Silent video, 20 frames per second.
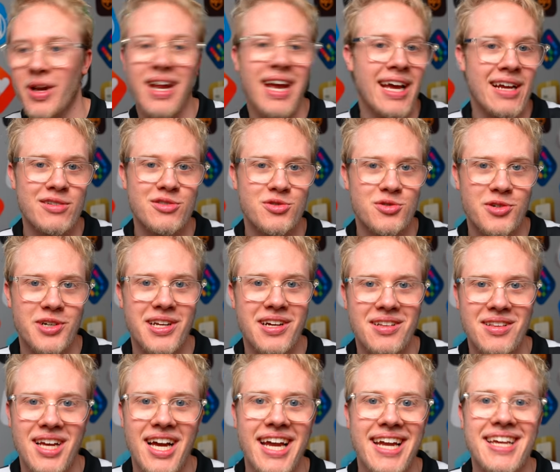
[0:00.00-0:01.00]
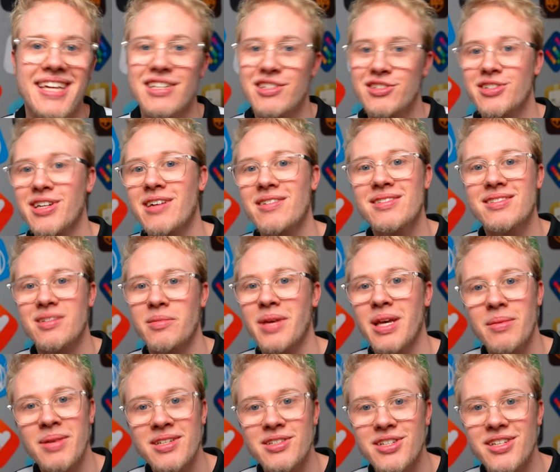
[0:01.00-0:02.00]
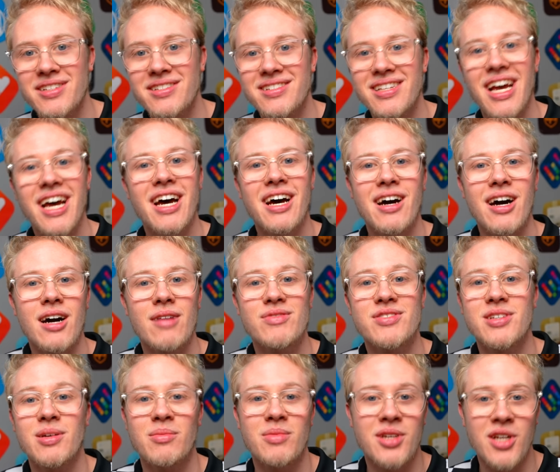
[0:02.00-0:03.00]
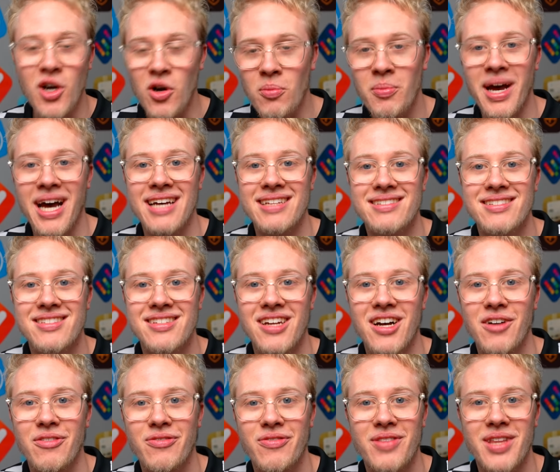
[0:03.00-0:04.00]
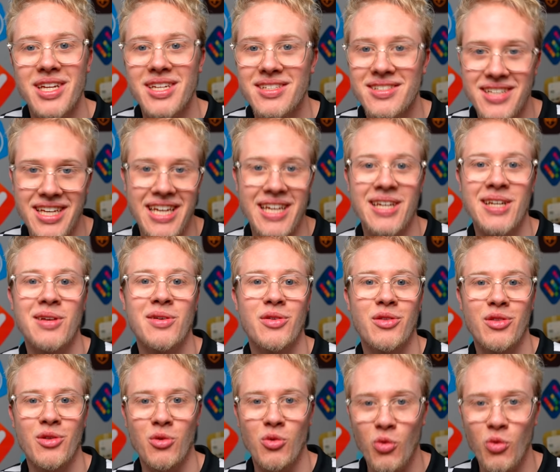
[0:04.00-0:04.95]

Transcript: and Android alike, has shared some images of some Nomad stuff that is in the